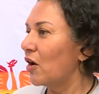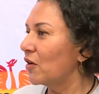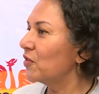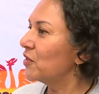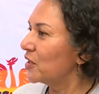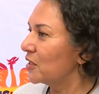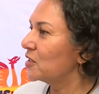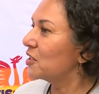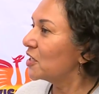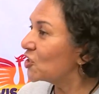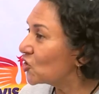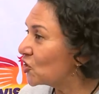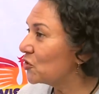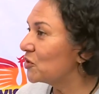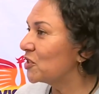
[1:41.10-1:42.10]
on these
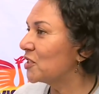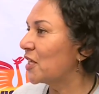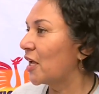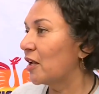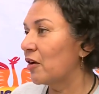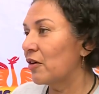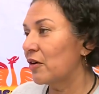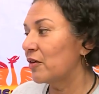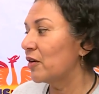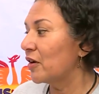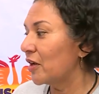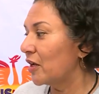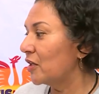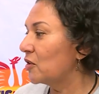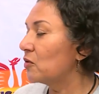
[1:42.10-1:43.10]
issues that are,
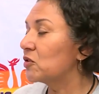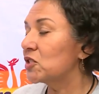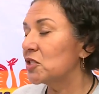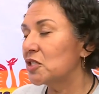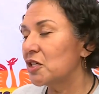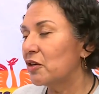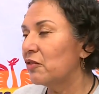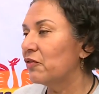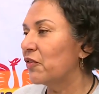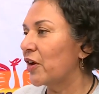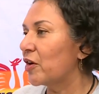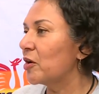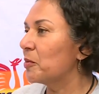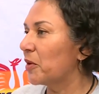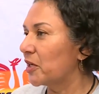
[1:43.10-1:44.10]
you know, still
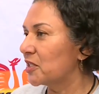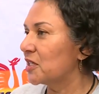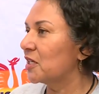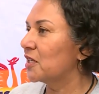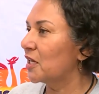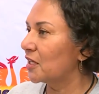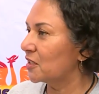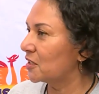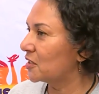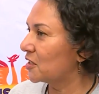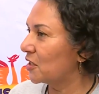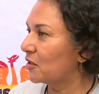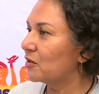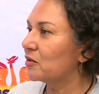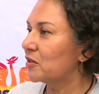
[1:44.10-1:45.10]
very present and
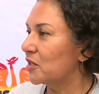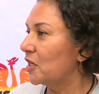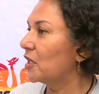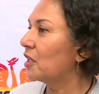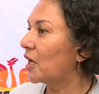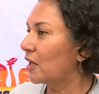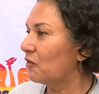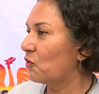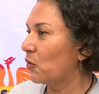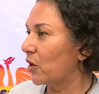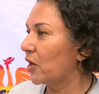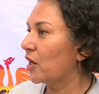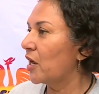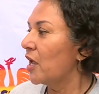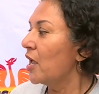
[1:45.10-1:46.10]
still need a lot of
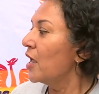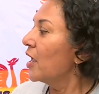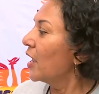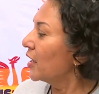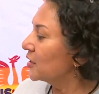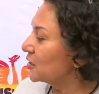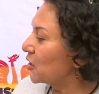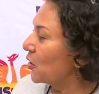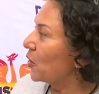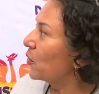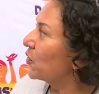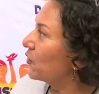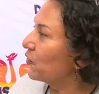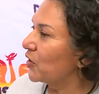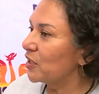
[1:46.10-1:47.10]
work. And
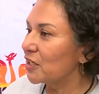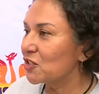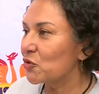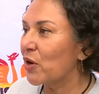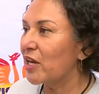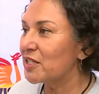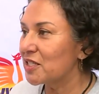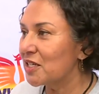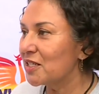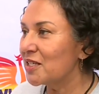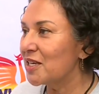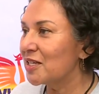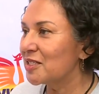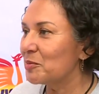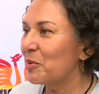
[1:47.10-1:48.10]
so the Phoenix
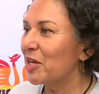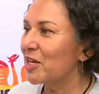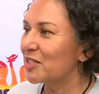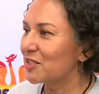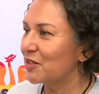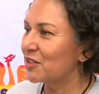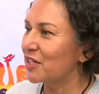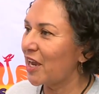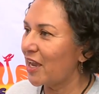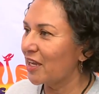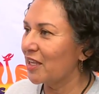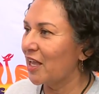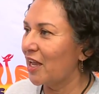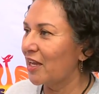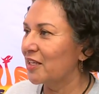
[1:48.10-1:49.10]
Rising is because our
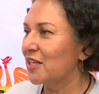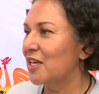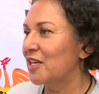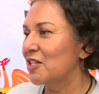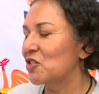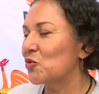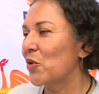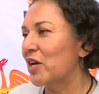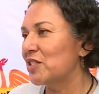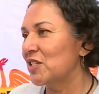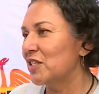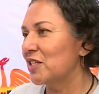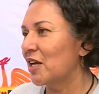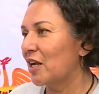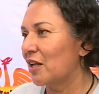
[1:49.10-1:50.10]
tagline is
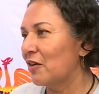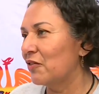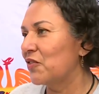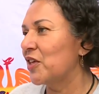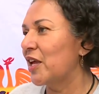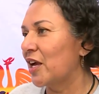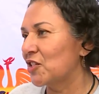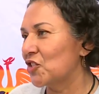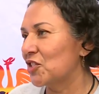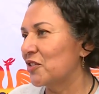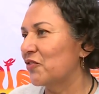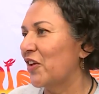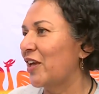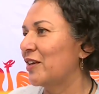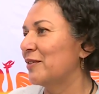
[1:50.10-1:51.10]
rising out of the ashes
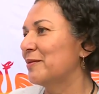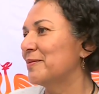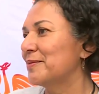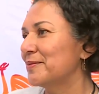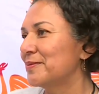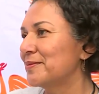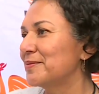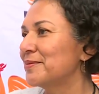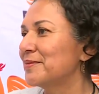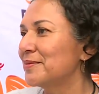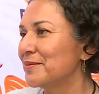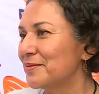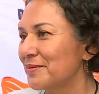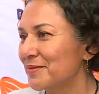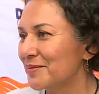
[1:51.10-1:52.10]
of hate. It's a
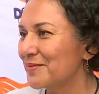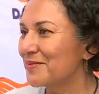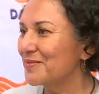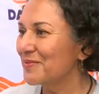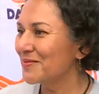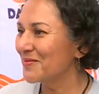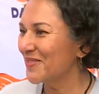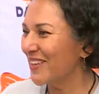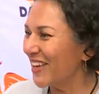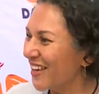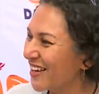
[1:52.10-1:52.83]
beautiful message.